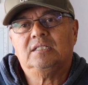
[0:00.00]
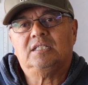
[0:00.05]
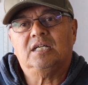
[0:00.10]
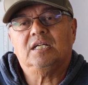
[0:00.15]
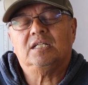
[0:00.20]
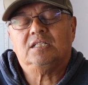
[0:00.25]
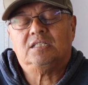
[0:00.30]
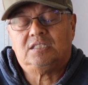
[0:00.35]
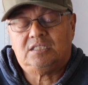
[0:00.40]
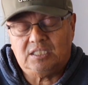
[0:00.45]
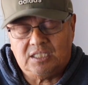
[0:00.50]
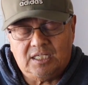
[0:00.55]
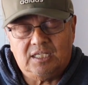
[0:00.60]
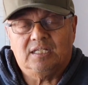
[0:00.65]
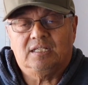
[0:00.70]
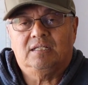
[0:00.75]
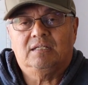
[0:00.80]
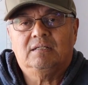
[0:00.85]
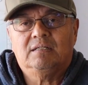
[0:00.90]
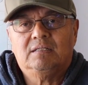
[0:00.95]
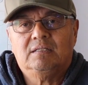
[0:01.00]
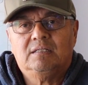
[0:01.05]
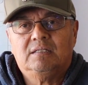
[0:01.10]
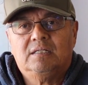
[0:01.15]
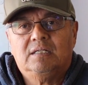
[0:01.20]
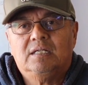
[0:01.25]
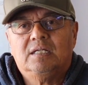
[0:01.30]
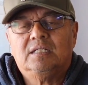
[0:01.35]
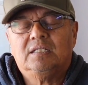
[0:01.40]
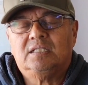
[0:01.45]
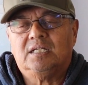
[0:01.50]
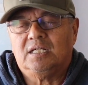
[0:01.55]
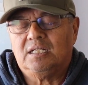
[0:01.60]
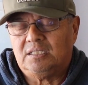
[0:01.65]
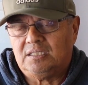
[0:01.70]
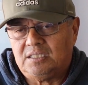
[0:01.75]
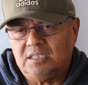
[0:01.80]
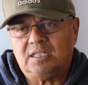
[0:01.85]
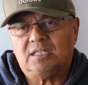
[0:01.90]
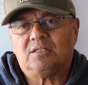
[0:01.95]
they
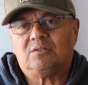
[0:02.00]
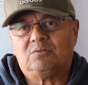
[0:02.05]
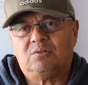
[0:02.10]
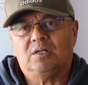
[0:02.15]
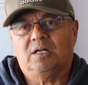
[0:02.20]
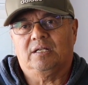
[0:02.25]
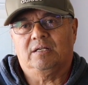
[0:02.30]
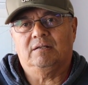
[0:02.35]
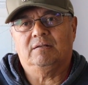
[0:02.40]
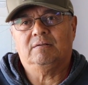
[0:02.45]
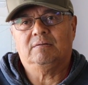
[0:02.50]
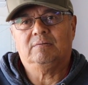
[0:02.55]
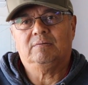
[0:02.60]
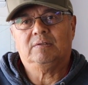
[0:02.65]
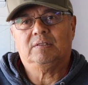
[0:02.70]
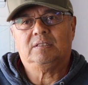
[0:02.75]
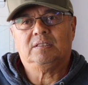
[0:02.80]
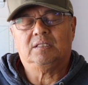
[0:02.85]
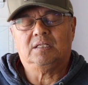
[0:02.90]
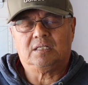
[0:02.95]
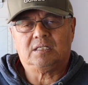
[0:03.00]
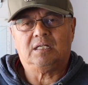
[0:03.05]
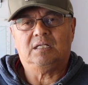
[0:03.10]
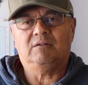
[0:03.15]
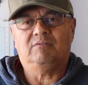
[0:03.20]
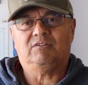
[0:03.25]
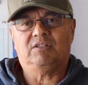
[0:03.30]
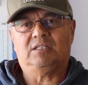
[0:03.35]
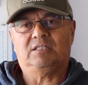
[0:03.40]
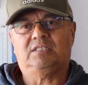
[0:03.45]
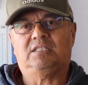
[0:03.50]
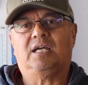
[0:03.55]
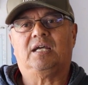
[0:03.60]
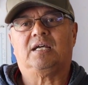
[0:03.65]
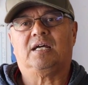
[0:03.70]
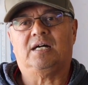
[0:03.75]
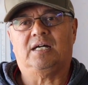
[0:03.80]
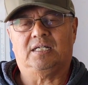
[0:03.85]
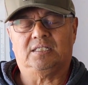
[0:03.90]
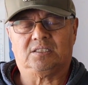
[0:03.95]
did run the Cleveland
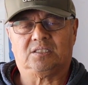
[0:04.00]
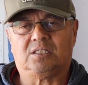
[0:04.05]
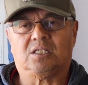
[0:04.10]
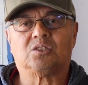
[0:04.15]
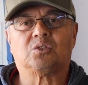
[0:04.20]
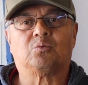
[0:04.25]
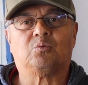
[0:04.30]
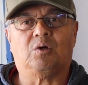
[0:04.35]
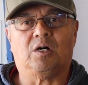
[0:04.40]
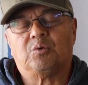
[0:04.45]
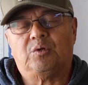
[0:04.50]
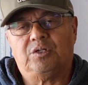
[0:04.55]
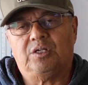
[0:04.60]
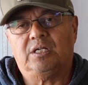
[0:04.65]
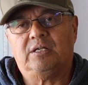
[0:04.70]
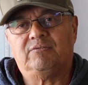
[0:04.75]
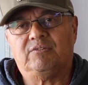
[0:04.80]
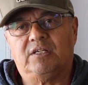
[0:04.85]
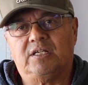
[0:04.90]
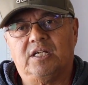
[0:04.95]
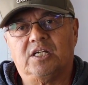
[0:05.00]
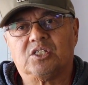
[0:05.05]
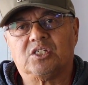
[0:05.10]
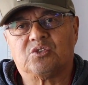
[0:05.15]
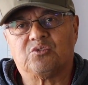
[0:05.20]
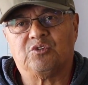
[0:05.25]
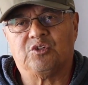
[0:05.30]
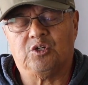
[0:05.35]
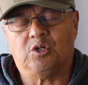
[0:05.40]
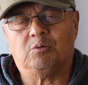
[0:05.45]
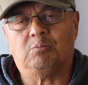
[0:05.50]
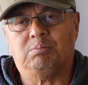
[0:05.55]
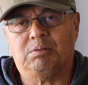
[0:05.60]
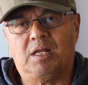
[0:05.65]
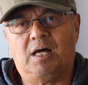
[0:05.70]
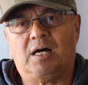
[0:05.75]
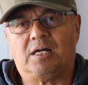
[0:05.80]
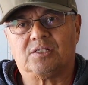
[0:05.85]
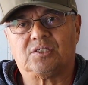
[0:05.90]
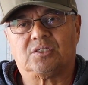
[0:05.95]
deck heights. That's why you have the SVO
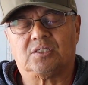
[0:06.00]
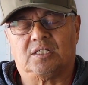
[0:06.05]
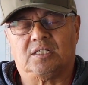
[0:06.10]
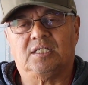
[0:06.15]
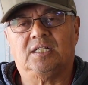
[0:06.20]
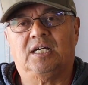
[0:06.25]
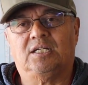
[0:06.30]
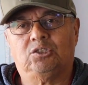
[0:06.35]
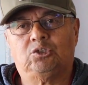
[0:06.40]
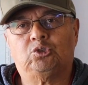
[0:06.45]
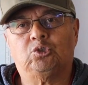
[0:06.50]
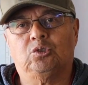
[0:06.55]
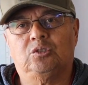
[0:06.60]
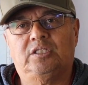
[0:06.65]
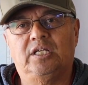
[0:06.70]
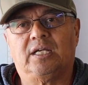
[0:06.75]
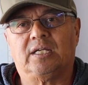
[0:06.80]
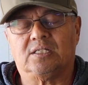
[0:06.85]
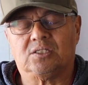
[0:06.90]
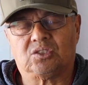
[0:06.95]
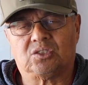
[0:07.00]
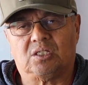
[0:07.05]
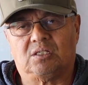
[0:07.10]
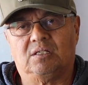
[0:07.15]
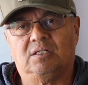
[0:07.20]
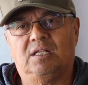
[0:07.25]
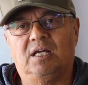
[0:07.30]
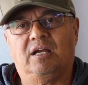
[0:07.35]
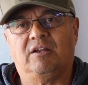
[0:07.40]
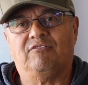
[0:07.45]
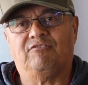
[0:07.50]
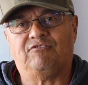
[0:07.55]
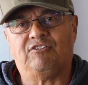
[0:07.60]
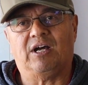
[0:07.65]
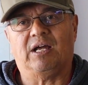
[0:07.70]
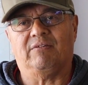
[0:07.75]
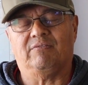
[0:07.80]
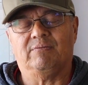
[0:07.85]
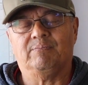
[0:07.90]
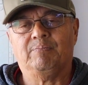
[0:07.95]
blocks at 9.2 deck instead of
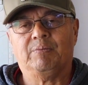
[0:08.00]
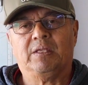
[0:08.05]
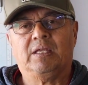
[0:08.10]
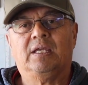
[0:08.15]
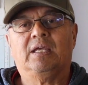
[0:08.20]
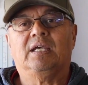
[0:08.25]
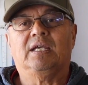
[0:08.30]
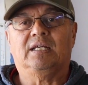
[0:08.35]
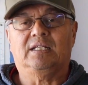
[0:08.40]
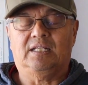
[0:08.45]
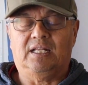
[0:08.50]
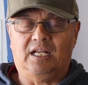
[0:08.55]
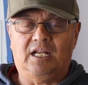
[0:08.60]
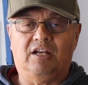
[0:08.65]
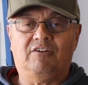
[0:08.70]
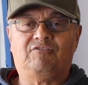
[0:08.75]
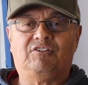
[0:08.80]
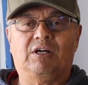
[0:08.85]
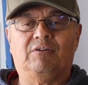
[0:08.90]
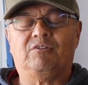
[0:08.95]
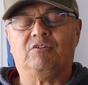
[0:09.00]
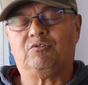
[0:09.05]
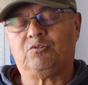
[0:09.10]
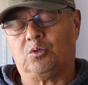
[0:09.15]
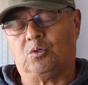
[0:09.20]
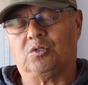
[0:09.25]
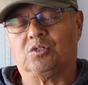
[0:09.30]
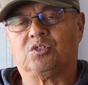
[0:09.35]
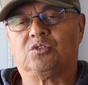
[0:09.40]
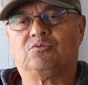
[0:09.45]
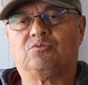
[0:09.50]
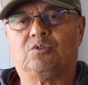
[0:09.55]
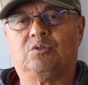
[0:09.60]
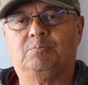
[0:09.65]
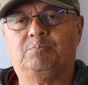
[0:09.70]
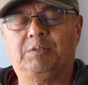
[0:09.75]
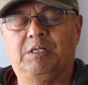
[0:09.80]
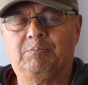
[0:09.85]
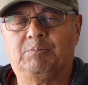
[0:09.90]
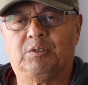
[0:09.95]
9.5. And the 9.5, of course,
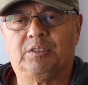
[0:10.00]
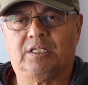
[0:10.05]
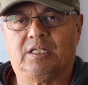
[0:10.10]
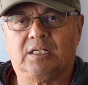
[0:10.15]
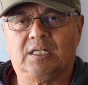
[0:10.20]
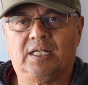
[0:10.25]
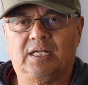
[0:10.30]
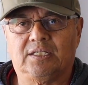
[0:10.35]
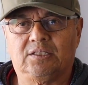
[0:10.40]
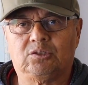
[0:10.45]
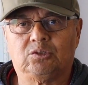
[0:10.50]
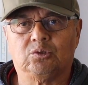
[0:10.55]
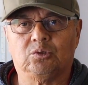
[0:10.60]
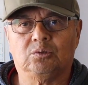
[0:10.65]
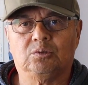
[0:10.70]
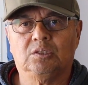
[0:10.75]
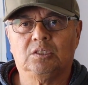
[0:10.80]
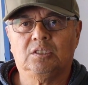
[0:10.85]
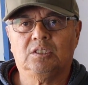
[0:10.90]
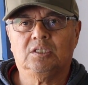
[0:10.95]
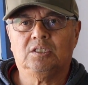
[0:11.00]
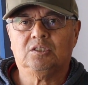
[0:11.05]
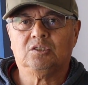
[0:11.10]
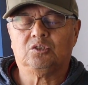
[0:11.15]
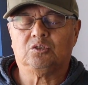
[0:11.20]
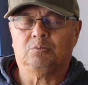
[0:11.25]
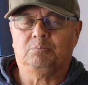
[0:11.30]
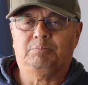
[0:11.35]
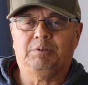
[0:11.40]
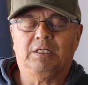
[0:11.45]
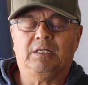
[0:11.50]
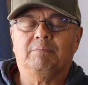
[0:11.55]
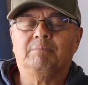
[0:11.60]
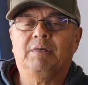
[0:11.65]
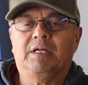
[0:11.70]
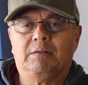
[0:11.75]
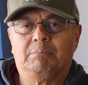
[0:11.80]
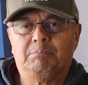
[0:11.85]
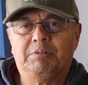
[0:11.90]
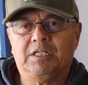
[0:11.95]
for people that like to
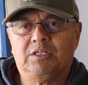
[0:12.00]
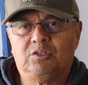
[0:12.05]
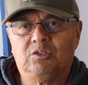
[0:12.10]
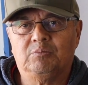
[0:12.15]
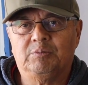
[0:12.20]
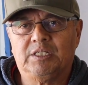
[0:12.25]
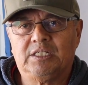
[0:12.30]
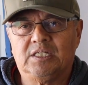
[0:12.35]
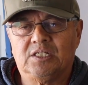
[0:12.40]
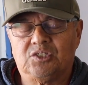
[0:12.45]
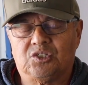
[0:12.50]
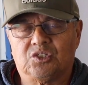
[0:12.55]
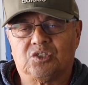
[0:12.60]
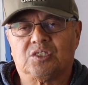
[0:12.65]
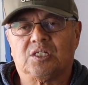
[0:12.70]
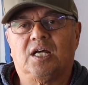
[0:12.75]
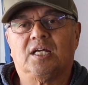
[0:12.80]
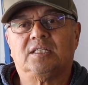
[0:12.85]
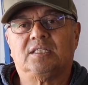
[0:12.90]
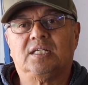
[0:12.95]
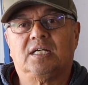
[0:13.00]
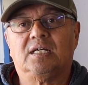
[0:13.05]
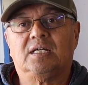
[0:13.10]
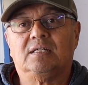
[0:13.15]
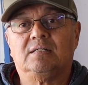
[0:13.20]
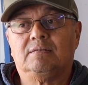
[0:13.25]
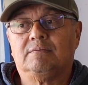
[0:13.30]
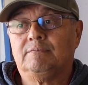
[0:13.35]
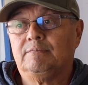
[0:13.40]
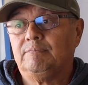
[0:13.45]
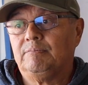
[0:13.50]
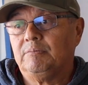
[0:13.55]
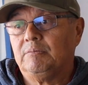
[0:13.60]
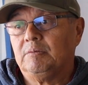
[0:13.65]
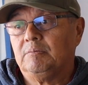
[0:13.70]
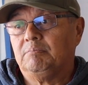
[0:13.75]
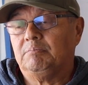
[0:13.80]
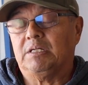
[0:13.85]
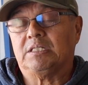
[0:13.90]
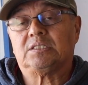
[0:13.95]
make big cubic inches at the
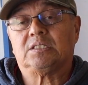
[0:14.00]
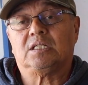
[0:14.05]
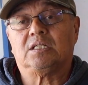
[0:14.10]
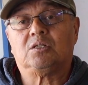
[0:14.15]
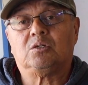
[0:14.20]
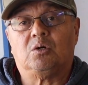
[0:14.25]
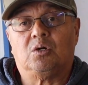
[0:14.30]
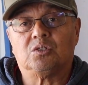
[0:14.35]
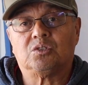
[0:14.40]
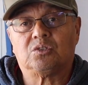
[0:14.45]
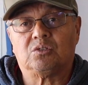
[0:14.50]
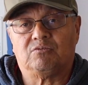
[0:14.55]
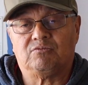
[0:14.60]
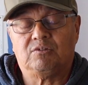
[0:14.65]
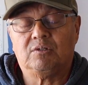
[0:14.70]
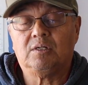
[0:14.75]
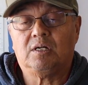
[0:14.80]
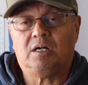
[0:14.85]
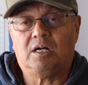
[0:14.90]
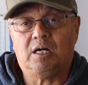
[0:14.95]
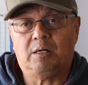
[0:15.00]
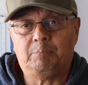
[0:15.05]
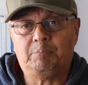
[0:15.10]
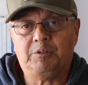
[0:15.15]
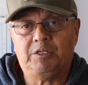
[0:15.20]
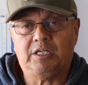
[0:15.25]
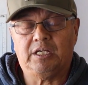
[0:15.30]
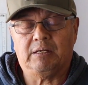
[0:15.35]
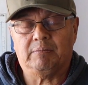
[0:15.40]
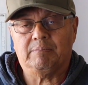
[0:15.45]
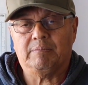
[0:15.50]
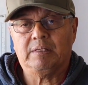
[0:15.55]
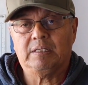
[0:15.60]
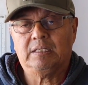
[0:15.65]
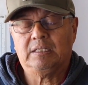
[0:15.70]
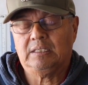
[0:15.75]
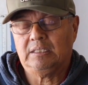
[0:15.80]
basically cost of RPM.